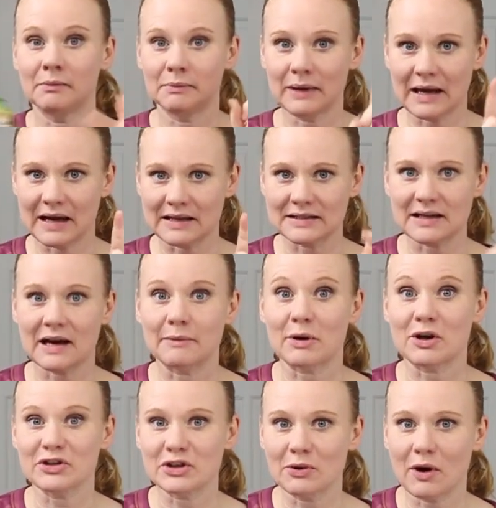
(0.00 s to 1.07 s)
but I'm
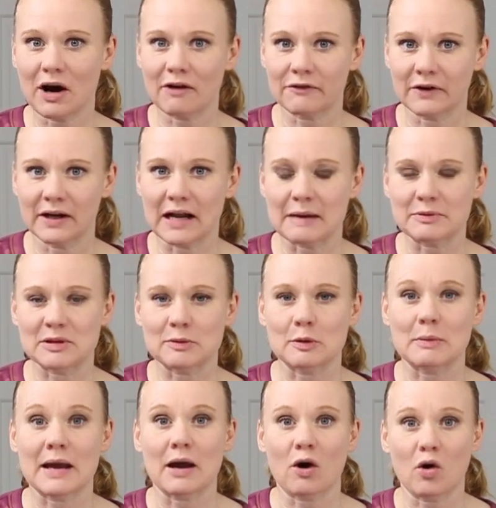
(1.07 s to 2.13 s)
also offering up some of
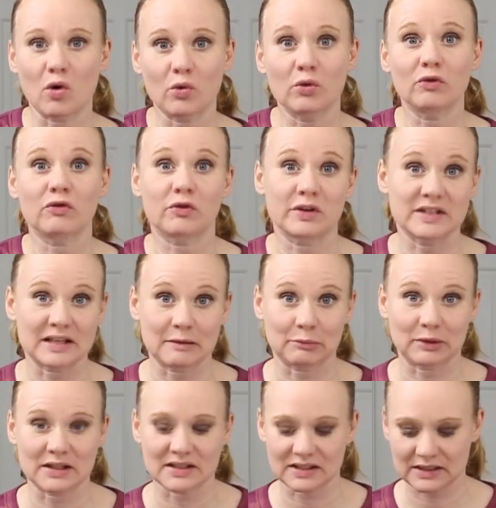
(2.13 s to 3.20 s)
my own free
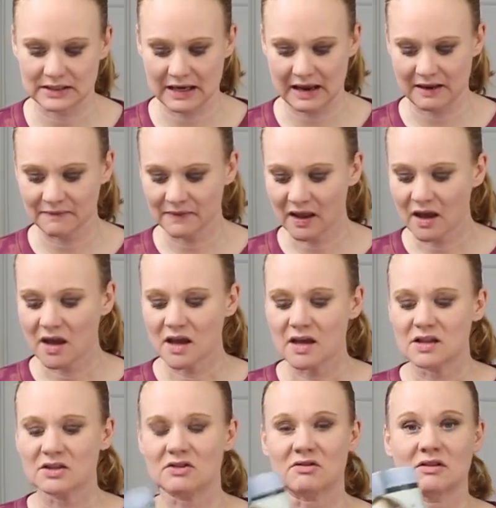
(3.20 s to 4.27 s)
templates today.
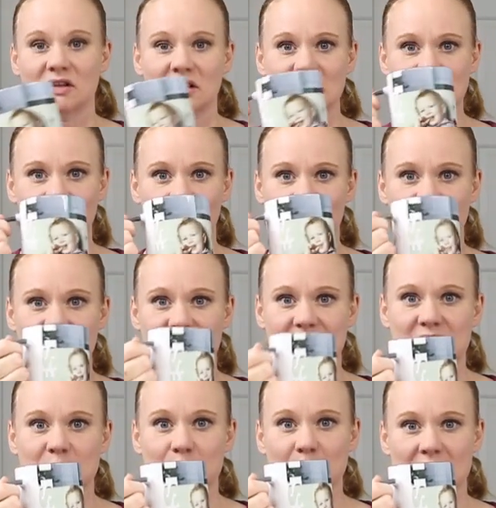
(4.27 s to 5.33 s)
So this version
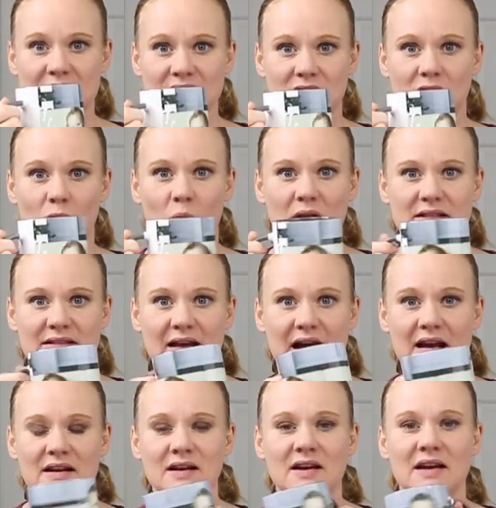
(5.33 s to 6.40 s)
says best on one
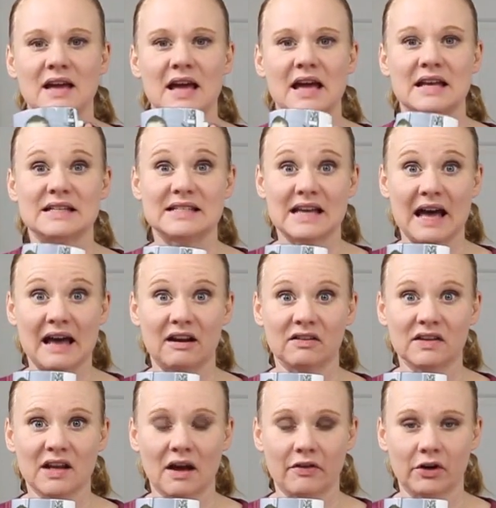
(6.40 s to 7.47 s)
side and dad on
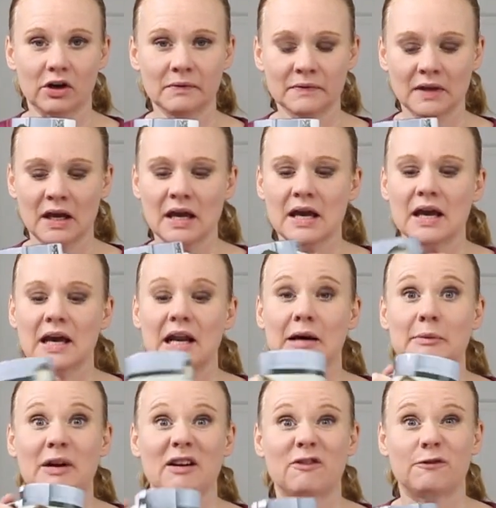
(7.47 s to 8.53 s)
the other. And
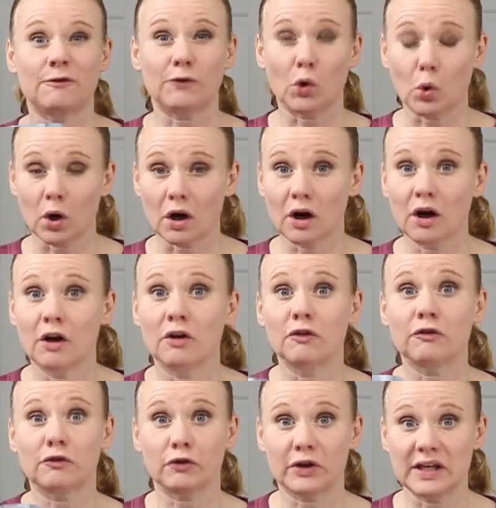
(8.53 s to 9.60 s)
I'm gonna have four
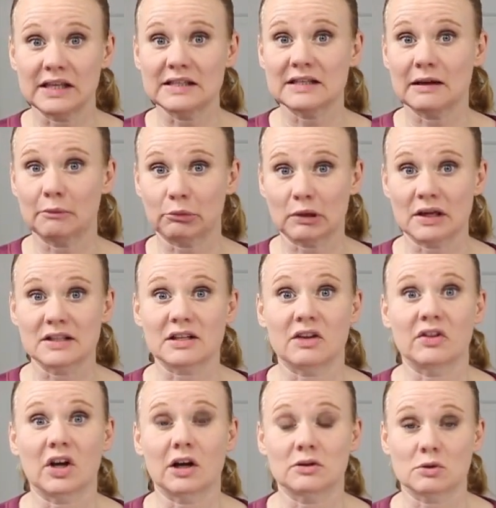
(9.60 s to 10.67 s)
free templates
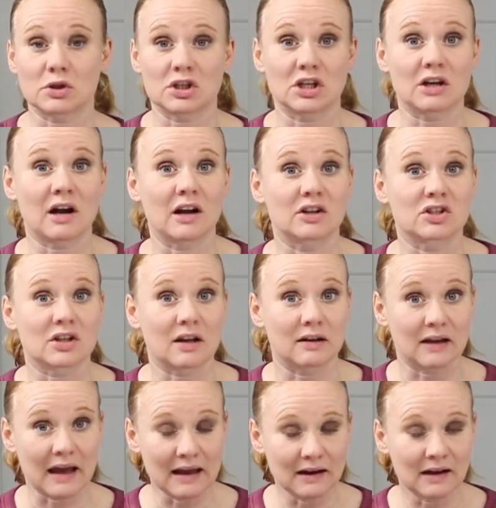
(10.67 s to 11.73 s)
on the
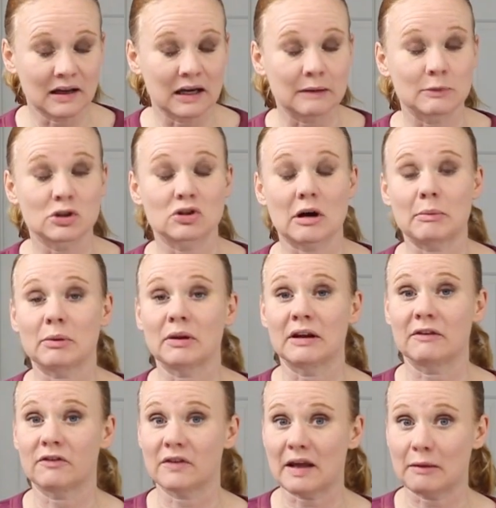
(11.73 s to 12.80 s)
countrychiccottage.net. I'm gonna drop a
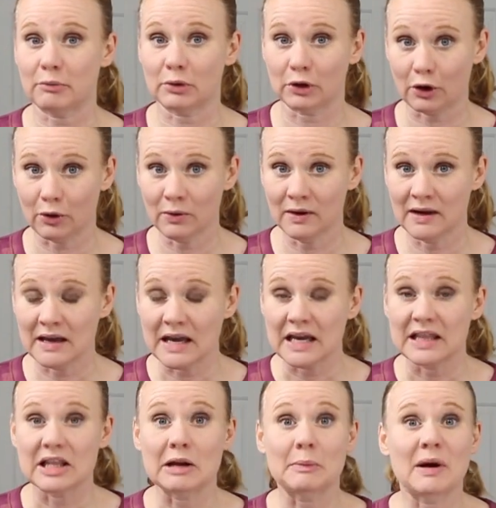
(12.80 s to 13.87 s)
link for that below.
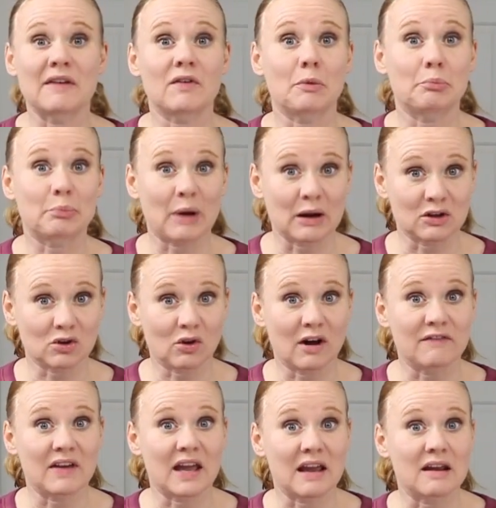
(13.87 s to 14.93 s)
Then I'm gonna have a bundle
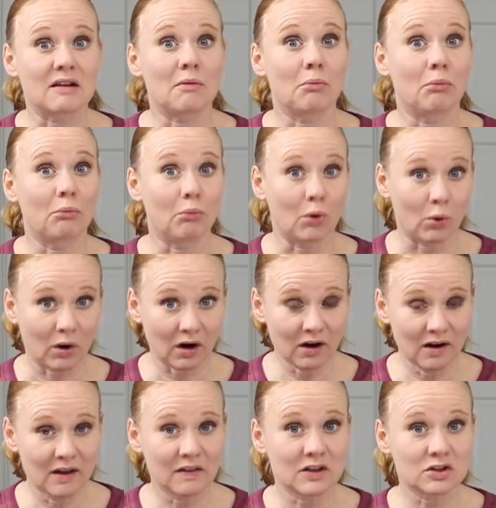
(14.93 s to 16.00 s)
of eight
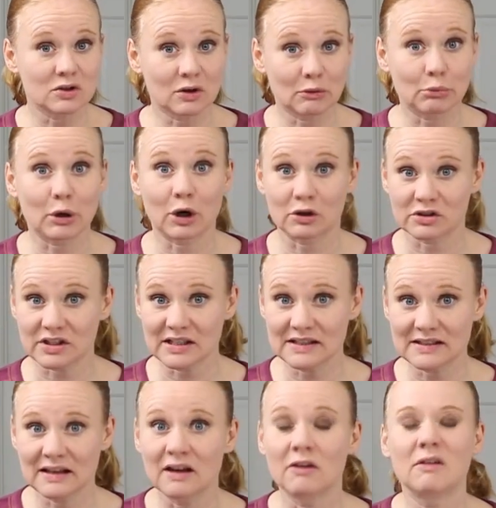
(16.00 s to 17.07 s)
more that you can
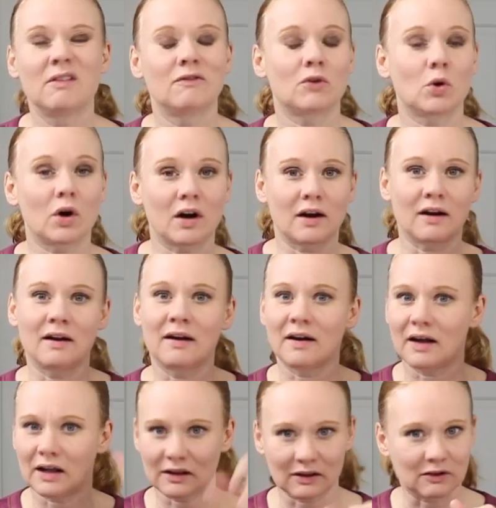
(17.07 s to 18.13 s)
purchase for
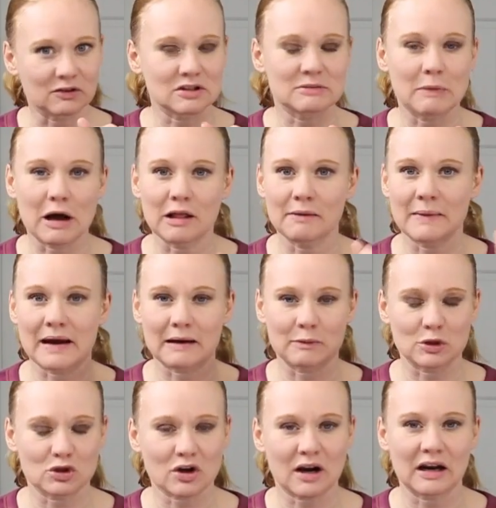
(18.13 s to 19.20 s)
a small amount. I'm
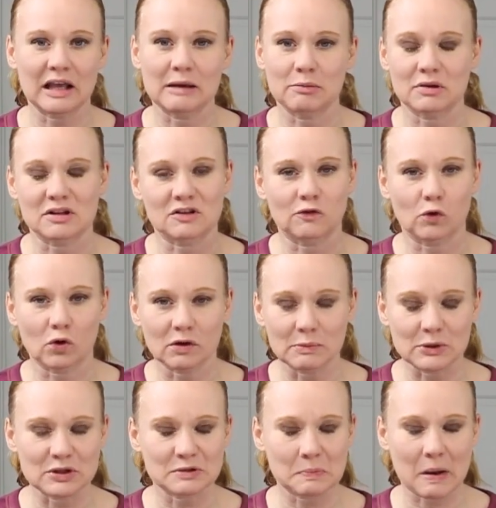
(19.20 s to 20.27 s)
gonna try to keep it as
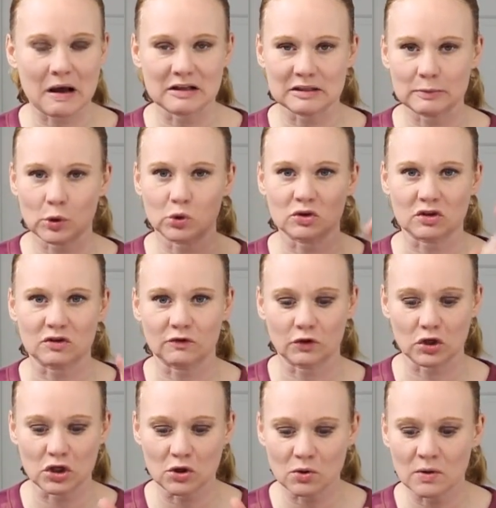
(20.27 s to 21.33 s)
affordable as possible just for
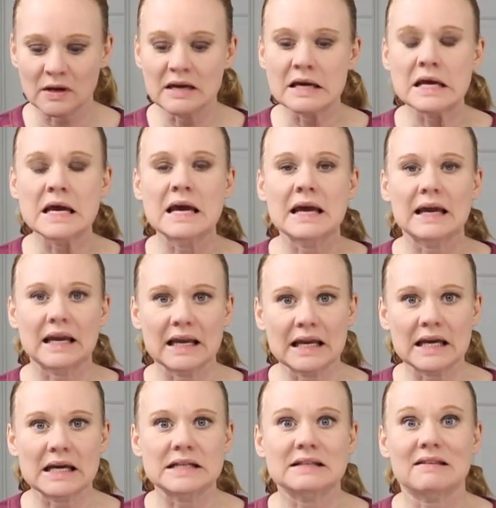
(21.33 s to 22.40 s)
you.
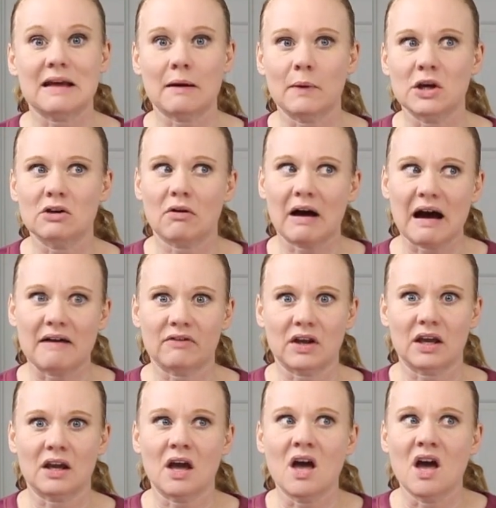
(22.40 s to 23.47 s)
And that way you'll have
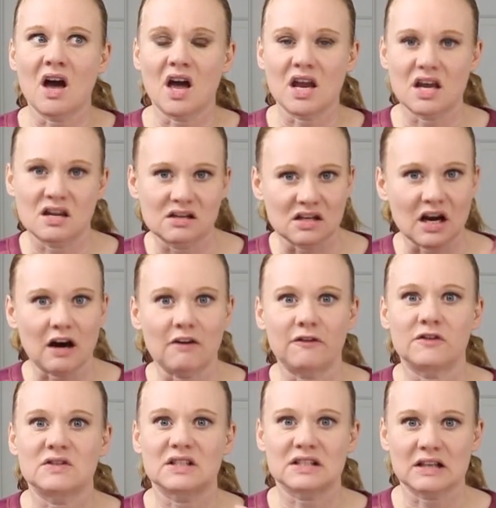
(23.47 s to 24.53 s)
like
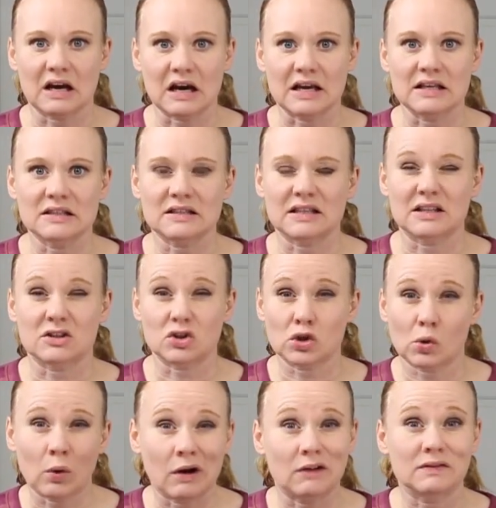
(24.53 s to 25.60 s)
enough designs, that's
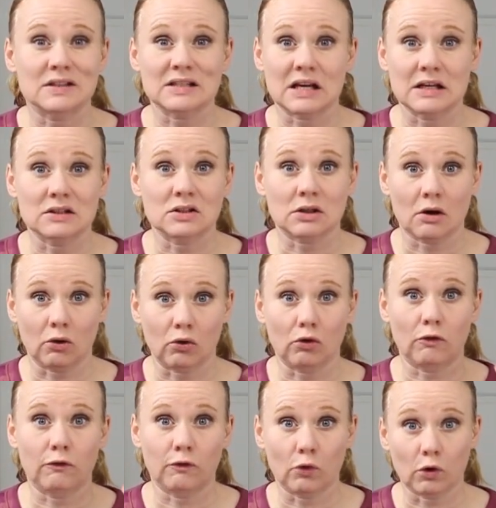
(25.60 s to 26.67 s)
12 designs
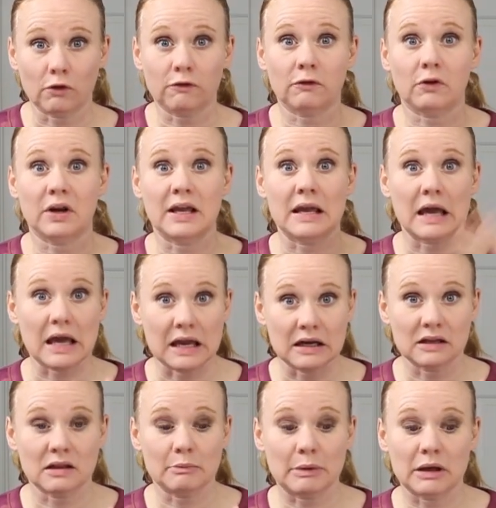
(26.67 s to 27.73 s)
total, for free, eight
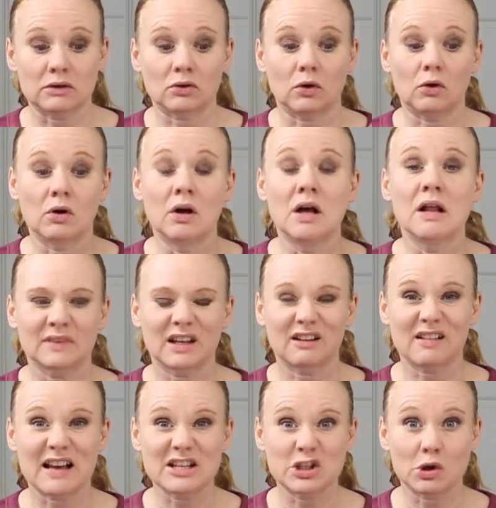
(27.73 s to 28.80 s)
in the bundle.
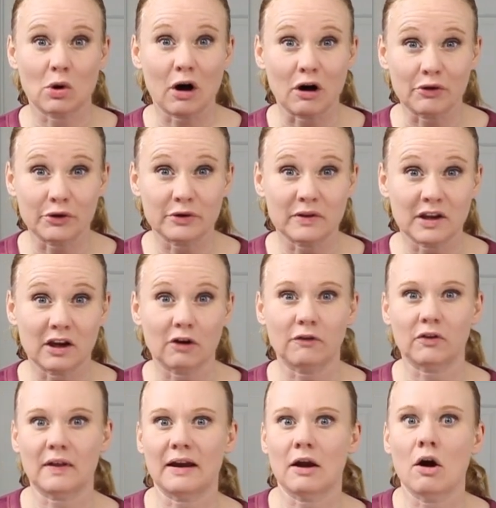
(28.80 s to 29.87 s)
That'll last you all through the year
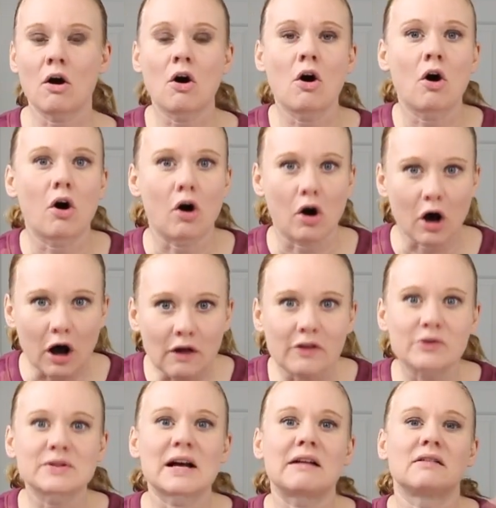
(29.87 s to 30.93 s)
for like all
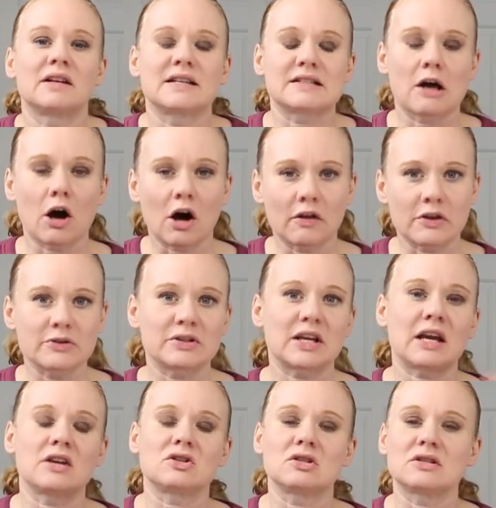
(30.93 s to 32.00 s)
those holidays, all those
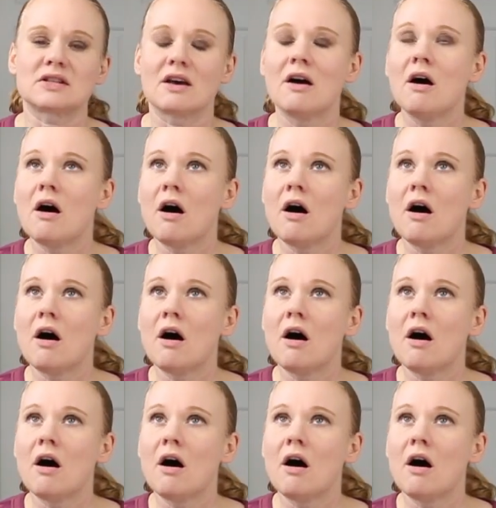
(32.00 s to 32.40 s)
occasions,